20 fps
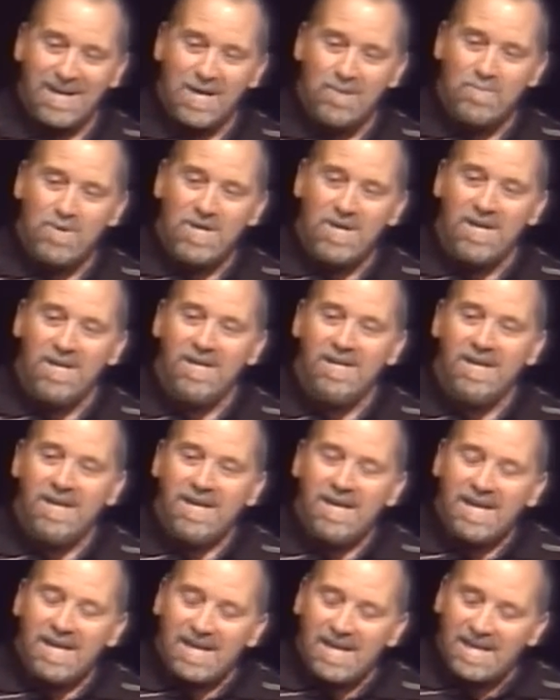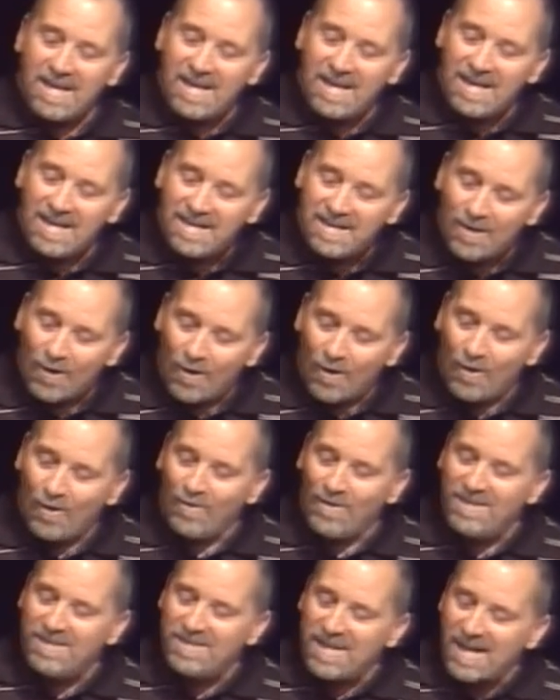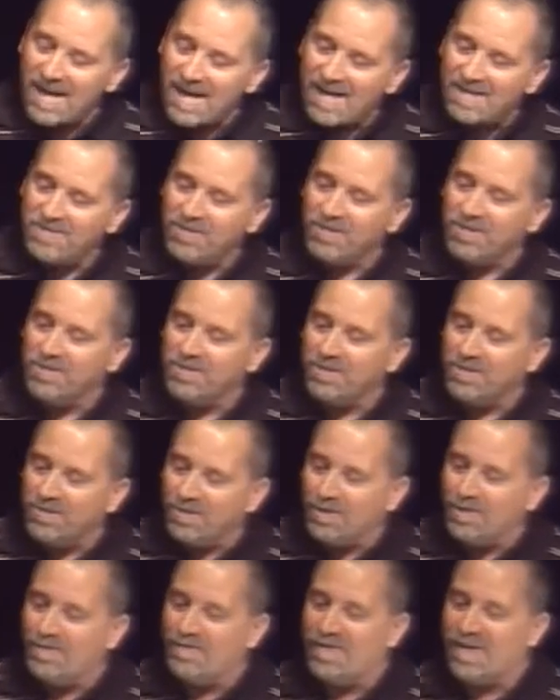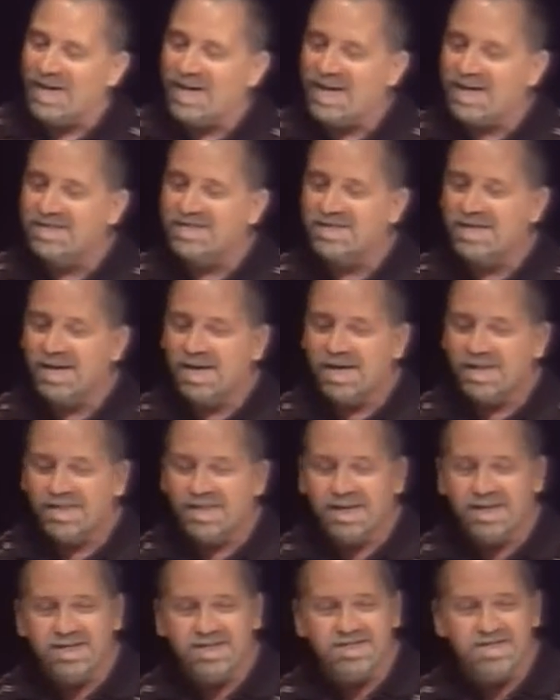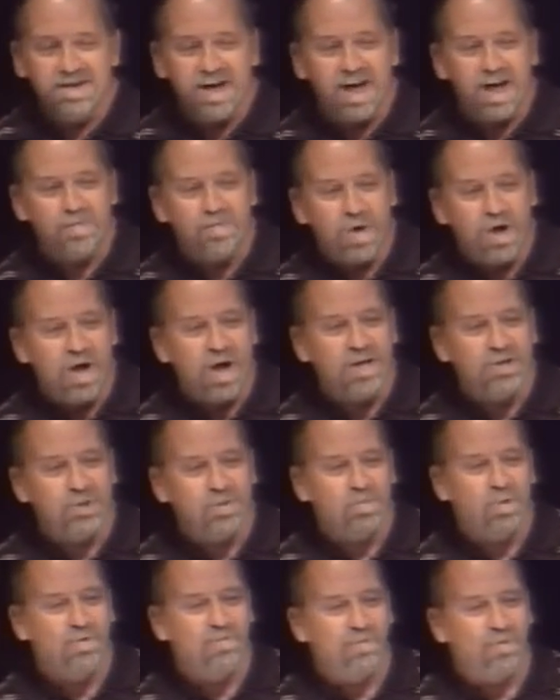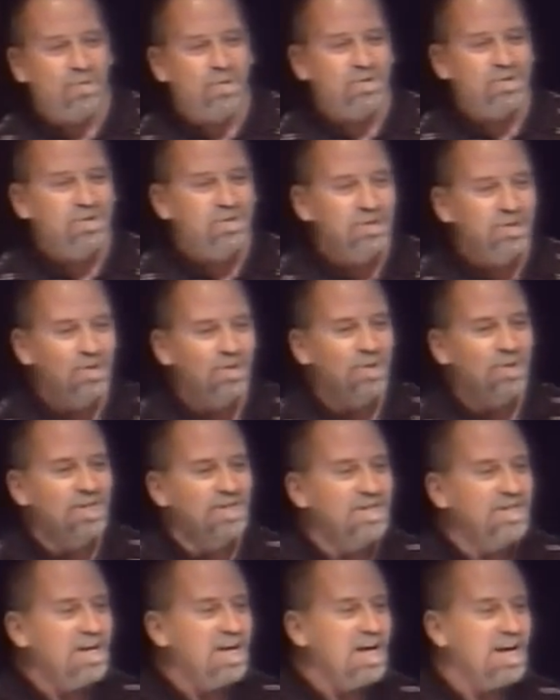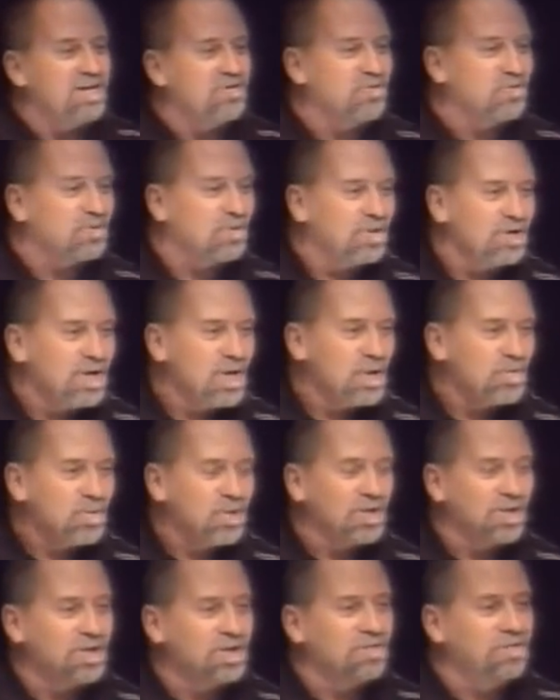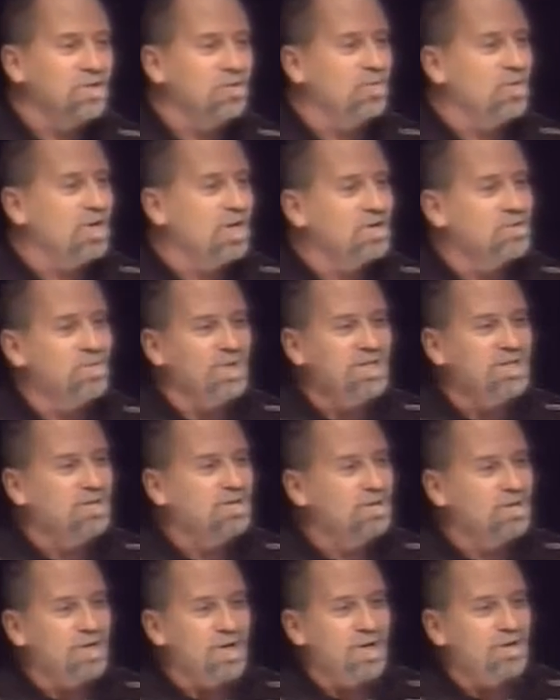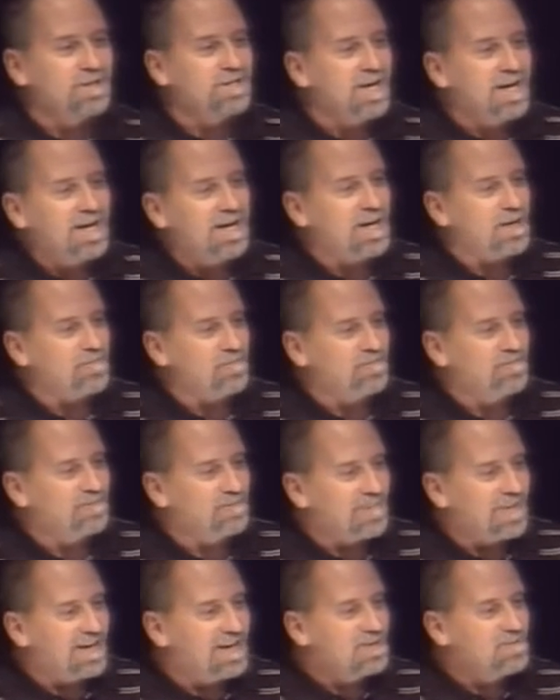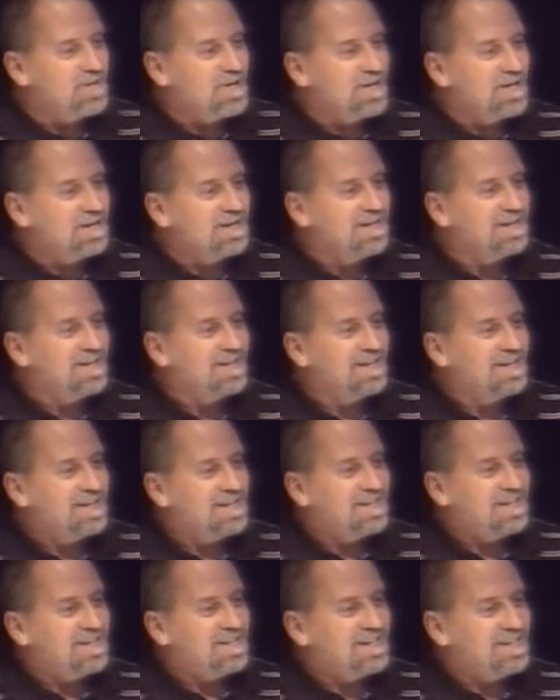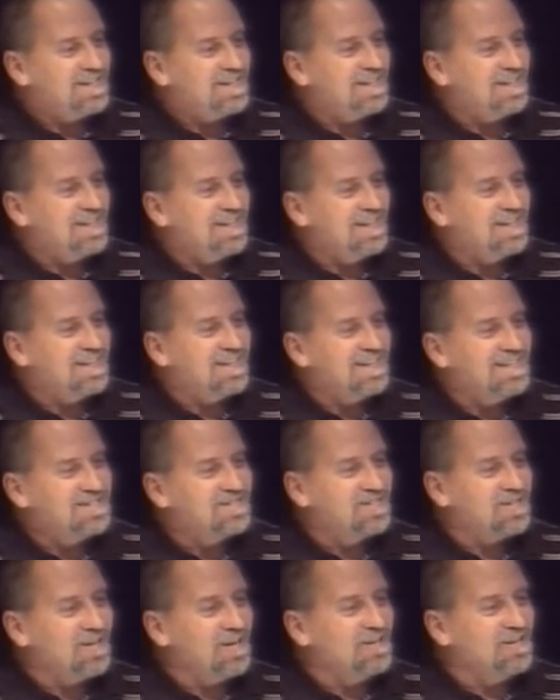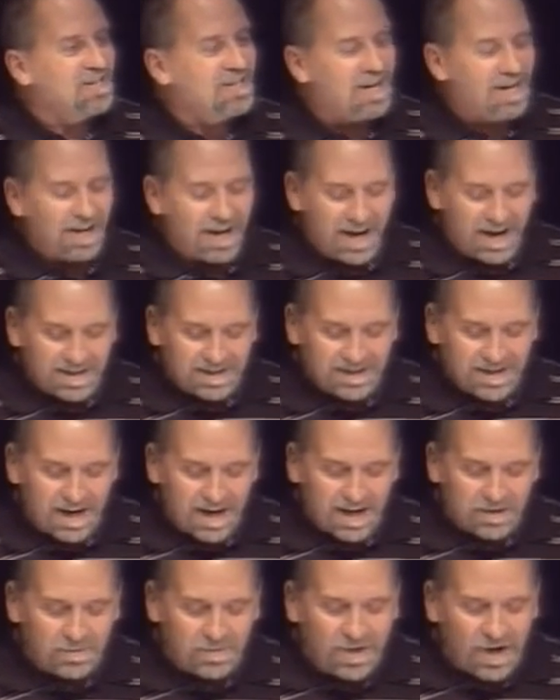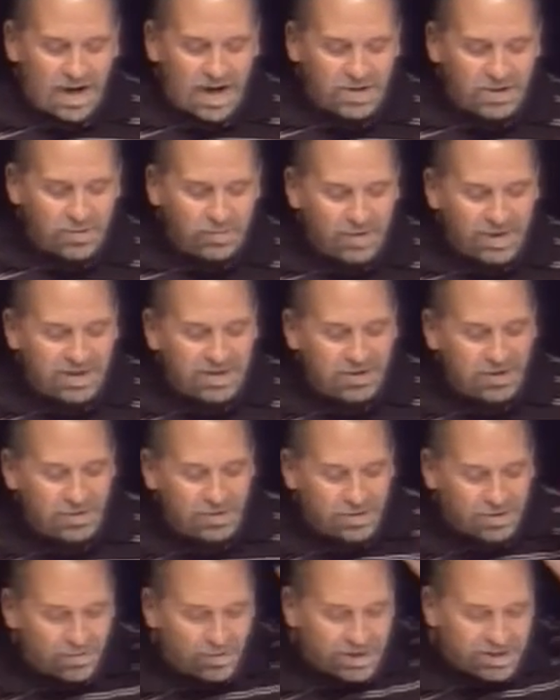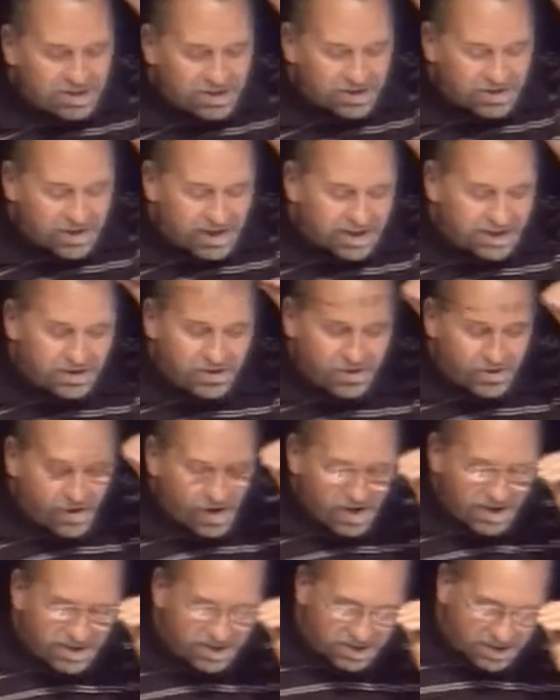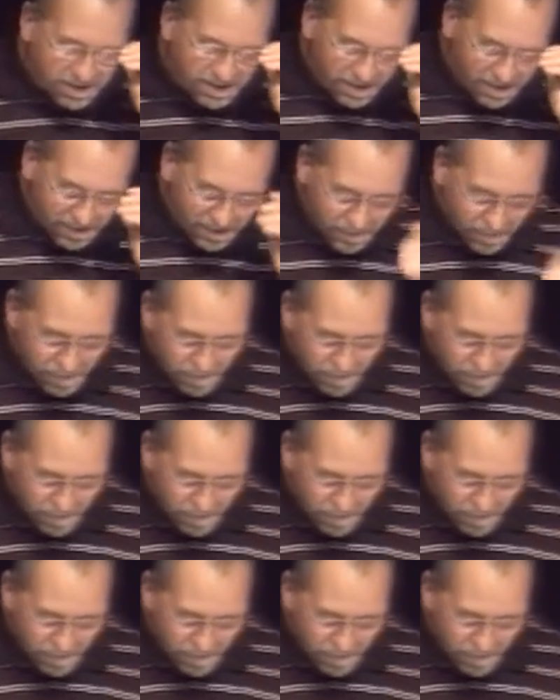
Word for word: Amen. And, and He always asks us to do things that is not possible for us to do it in the natural. Because if it was, we'd do it all the time. Amen. And so, a lot of times, God speaks to us, we just think it's crazy.